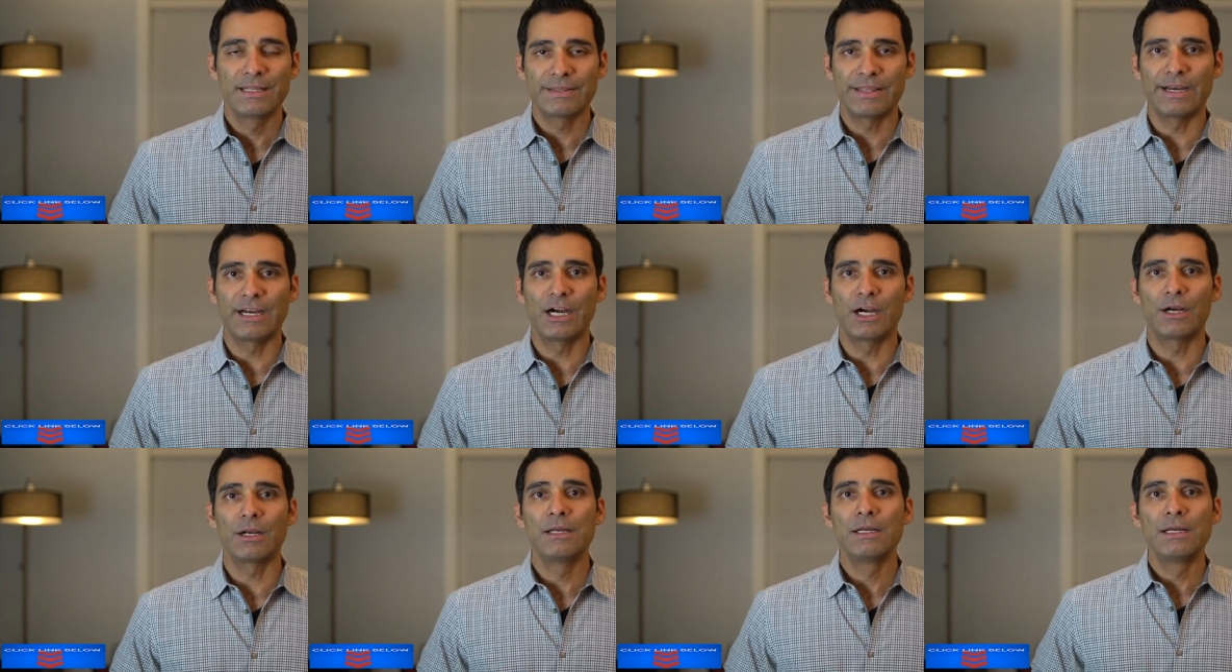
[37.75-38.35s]
that
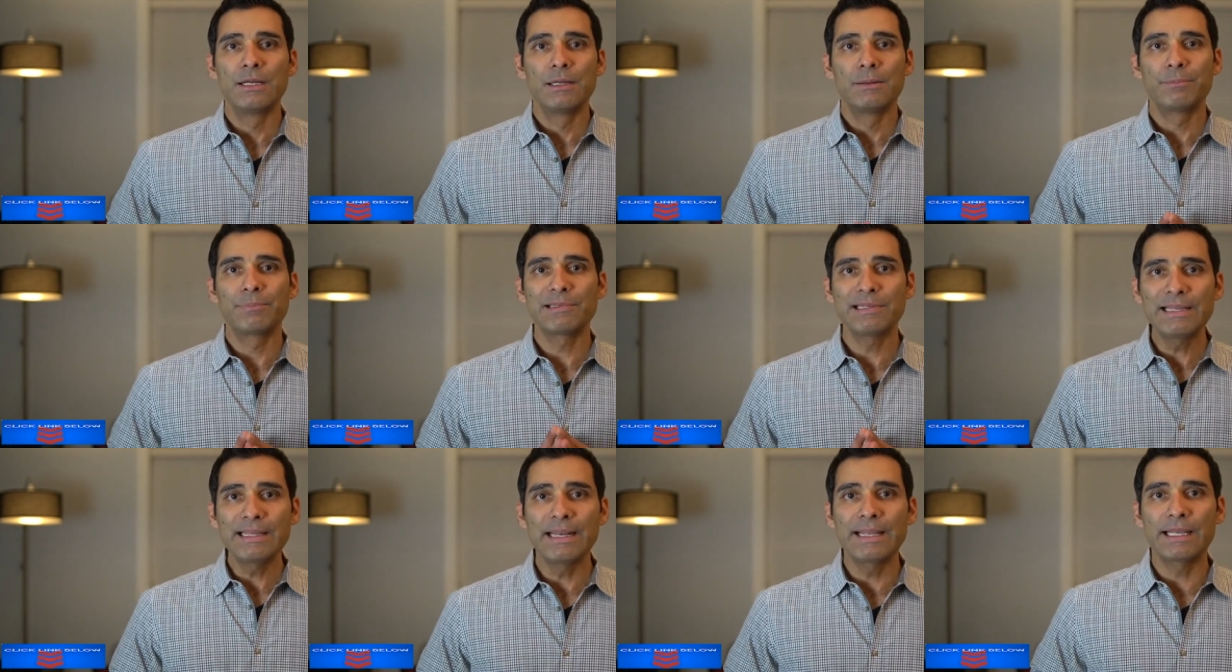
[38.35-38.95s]
are
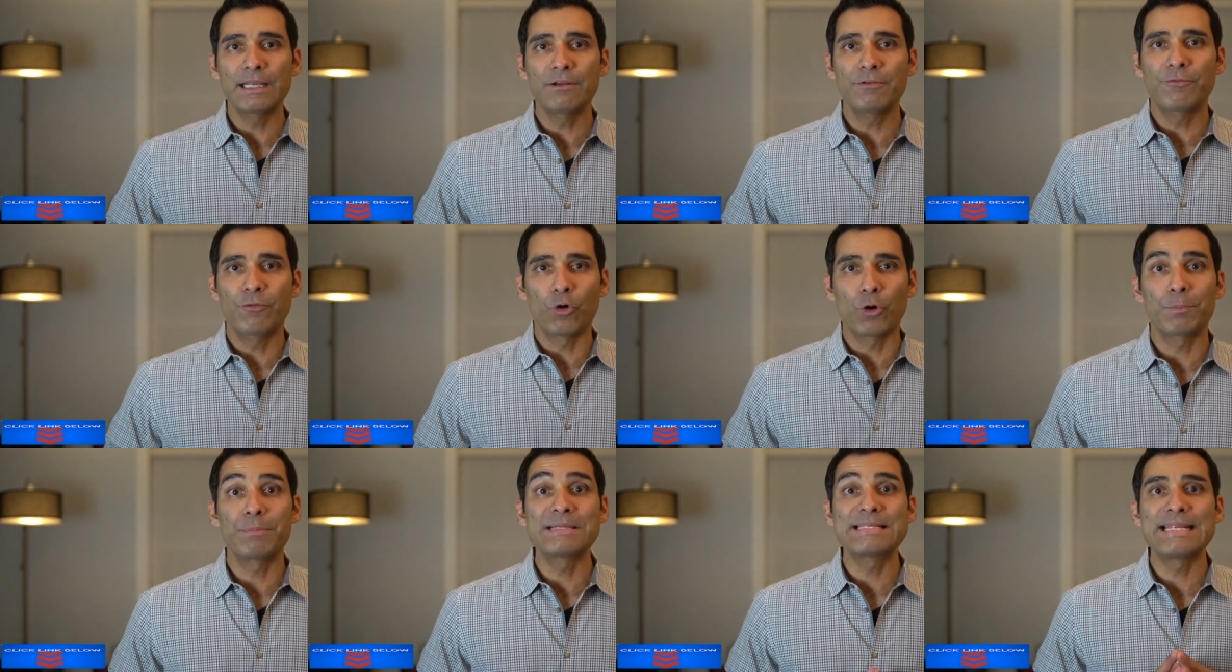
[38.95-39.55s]
pleading
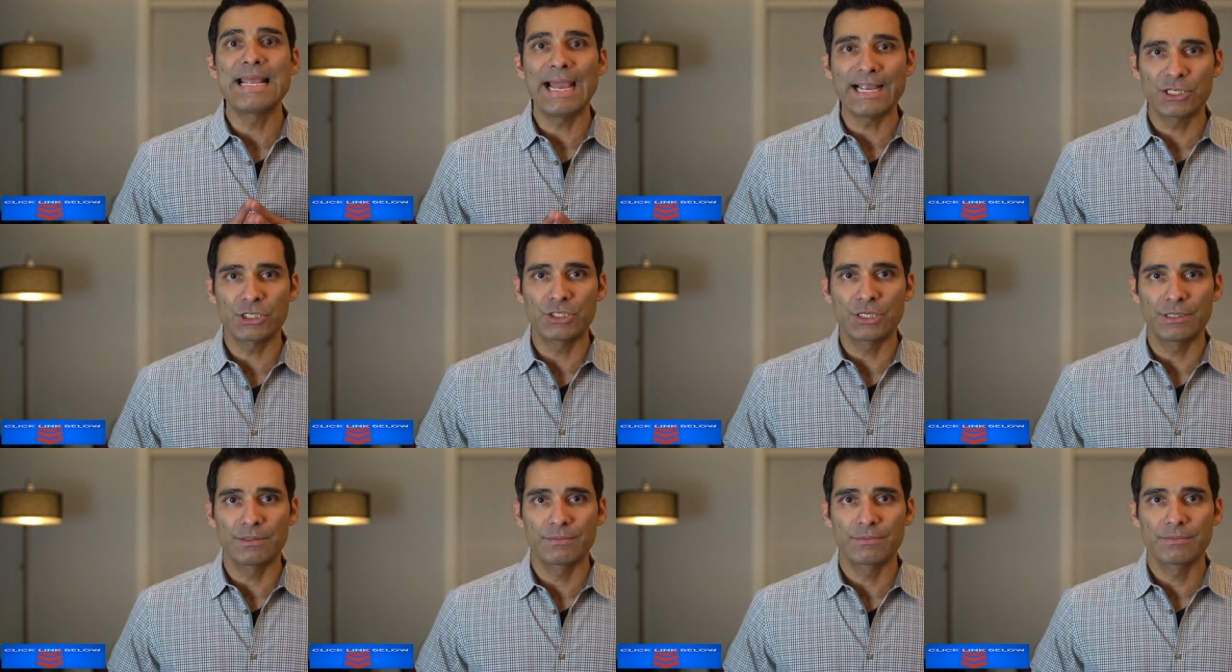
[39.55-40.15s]
for
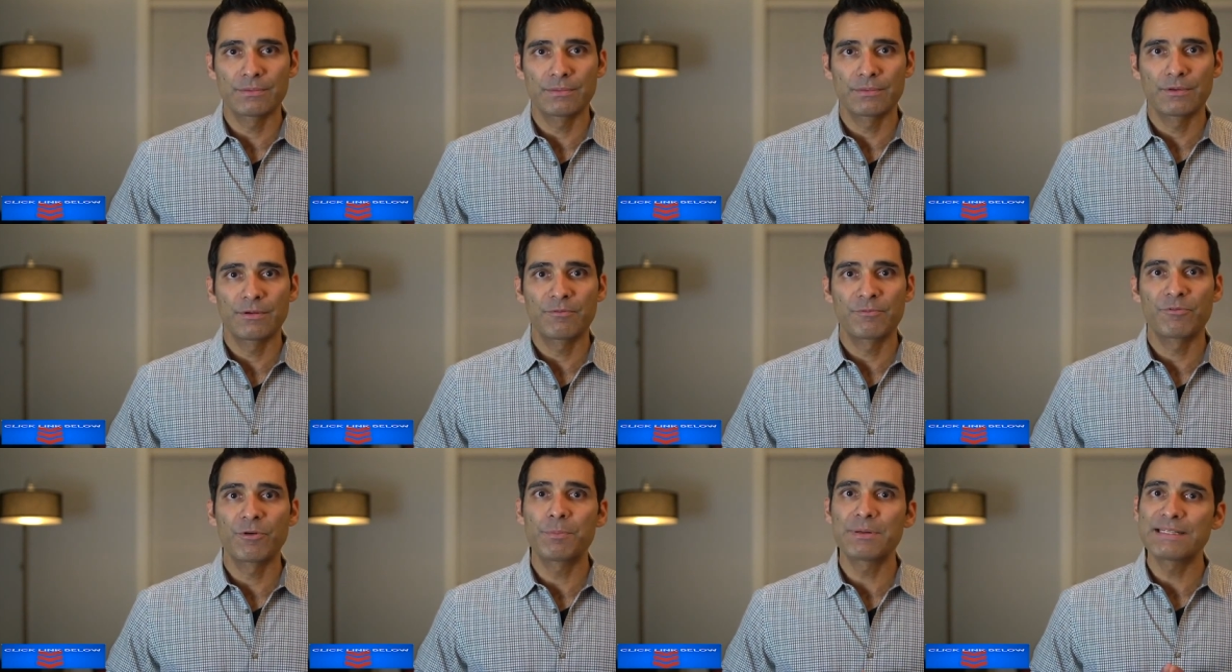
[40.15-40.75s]
protection,
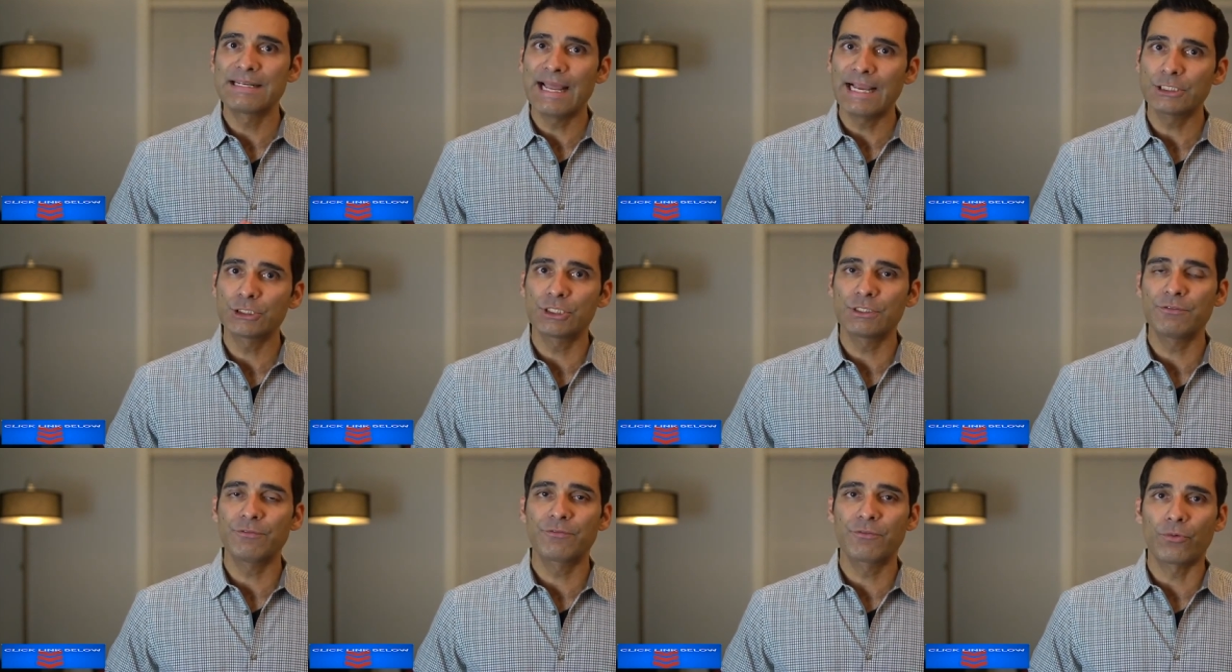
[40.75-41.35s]
for
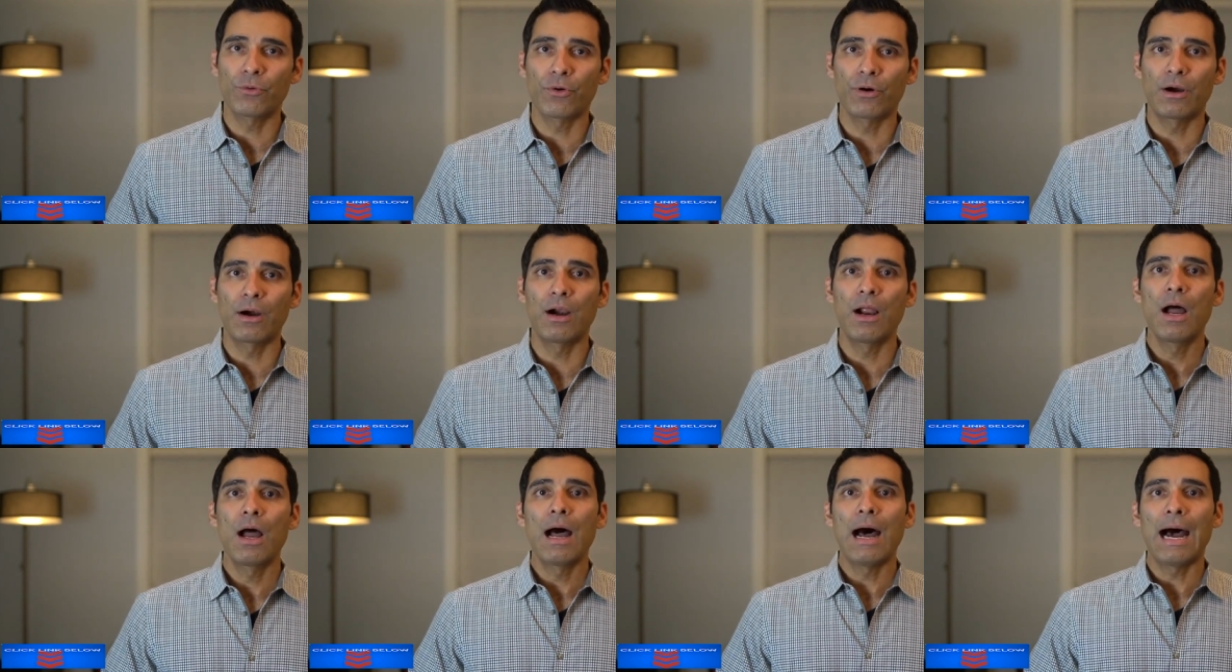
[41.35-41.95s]
protection for